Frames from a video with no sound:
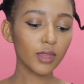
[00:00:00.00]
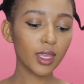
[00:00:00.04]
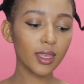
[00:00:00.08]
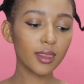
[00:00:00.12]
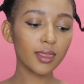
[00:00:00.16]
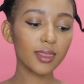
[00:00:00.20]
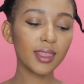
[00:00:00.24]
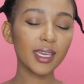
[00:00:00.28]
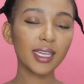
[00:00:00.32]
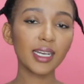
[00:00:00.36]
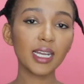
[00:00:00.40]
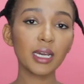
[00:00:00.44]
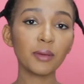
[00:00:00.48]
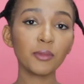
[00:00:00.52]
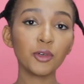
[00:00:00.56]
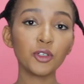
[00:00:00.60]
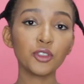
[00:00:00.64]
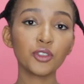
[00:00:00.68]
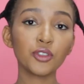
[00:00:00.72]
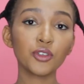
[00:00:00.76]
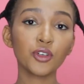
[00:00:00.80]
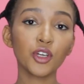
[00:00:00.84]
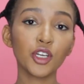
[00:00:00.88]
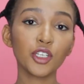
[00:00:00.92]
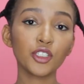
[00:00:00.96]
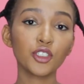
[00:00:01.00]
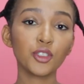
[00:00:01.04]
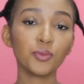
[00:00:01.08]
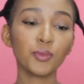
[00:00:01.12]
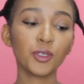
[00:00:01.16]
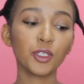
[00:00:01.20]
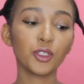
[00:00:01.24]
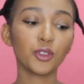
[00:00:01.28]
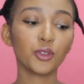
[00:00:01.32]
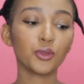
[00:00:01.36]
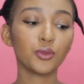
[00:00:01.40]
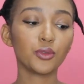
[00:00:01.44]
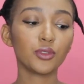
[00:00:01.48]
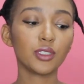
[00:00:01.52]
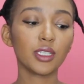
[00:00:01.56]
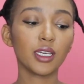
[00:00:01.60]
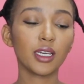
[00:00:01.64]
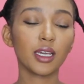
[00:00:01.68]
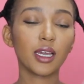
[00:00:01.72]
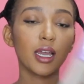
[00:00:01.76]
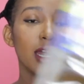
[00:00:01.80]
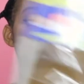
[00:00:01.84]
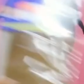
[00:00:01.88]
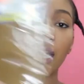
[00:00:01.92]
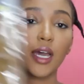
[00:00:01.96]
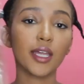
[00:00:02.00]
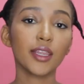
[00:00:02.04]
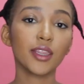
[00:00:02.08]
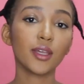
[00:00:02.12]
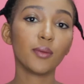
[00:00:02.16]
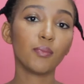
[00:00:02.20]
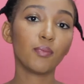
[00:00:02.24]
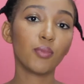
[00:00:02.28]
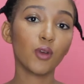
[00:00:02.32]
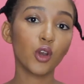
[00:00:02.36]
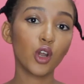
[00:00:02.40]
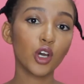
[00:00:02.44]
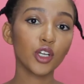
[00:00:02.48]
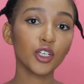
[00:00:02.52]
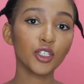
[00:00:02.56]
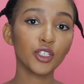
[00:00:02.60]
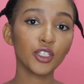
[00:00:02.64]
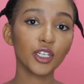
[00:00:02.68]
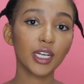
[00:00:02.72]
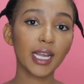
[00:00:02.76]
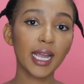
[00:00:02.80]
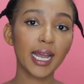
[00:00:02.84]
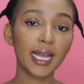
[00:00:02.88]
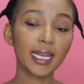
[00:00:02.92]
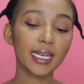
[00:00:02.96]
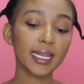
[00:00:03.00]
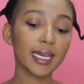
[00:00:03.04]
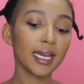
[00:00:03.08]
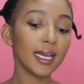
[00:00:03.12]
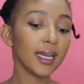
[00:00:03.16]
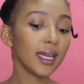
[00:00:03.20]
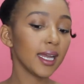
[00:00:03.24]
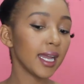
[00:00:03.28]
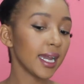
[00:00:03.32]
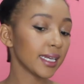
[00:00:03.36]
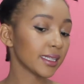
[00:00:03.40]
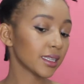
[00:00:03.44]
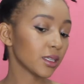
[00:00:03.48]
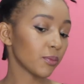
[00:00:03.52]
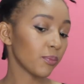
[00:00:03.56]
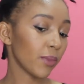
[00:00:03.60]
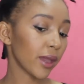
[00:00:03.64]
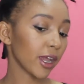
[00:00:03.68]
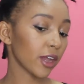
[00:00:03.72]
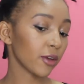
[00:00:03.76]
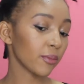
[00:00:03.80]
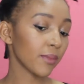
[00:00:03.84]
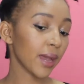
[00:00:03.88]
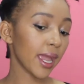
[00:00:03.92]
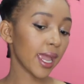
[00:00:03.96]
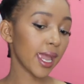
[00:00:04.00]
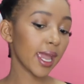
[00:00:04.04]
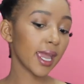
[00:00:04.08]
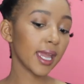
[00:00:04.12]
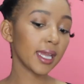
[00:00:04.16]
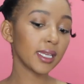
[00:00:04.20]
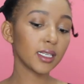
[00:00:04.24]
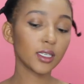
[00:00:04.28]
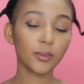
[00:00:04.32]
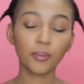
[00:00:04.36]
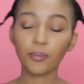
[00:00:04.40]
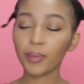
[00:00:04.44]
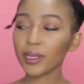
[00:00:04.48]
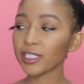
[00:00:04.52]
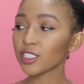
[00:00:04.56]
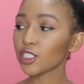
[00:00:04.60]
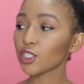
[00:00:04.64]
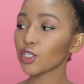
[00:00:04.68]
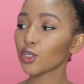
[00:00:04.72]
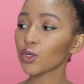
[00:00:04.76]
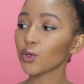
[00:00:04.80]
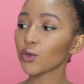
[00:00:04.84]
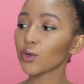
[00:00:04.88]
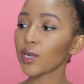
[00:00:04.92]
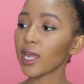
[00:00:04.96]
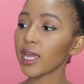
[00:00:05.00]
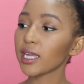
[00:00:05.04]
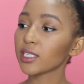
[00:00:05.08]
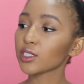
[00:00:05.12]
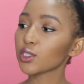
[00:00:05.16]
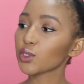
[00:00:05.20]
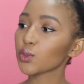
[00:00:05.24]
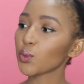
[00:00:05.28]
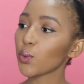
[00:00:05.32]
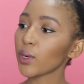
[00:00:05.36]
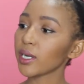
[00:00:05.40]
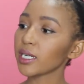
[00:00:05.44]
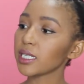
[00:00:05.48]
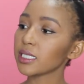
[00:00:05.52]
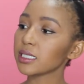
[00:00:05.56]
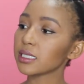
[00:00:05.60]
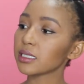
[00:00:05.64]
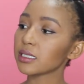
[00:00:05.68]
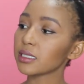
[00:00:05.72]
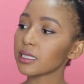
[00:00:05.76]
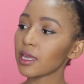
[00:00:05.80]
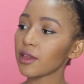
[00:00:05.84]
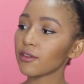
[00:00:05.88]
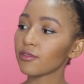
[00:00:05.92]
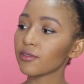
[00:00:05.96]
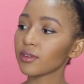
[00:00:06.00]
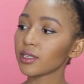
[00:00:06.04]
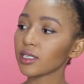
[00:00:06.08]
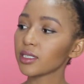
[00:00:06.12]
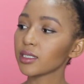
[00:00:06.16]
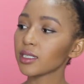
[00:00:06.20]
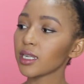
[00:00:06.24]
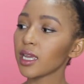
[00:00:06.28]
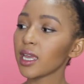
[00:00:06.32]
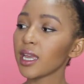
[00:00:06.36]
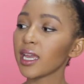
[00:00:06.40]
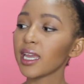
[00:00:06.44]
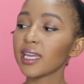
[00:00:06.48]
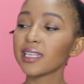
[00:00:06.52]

Then I'm also going to be using the blonder color at the back of my head, better known as 27.